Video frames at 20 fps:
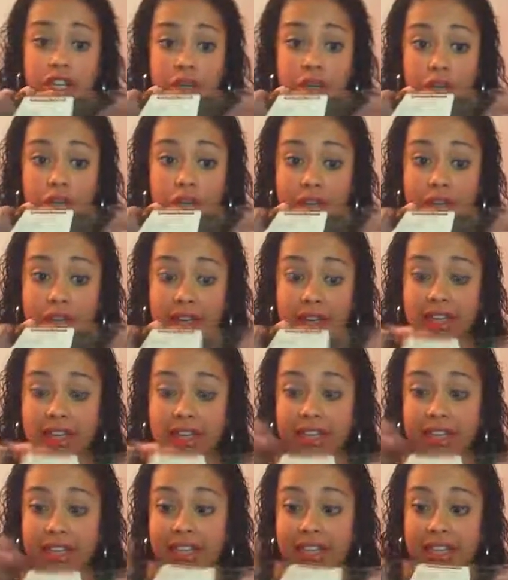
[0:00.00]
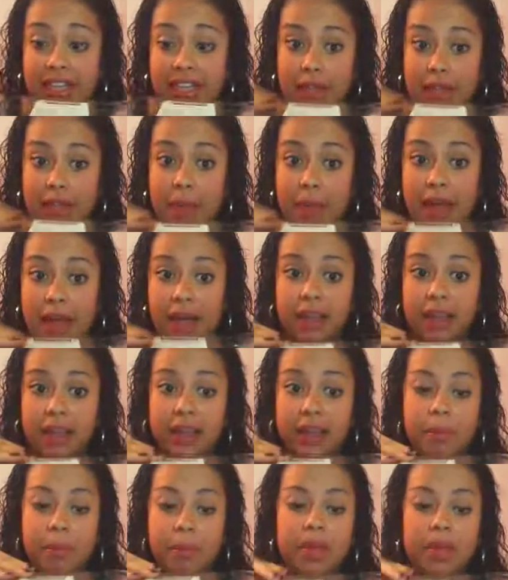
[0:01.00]
huge thing, and it's like they pack it
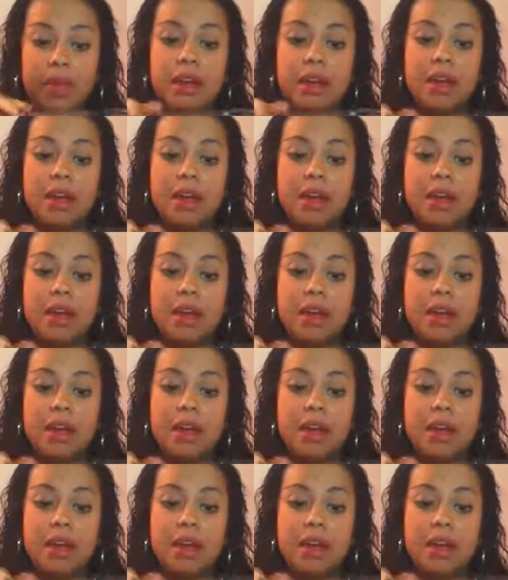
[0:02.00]
up.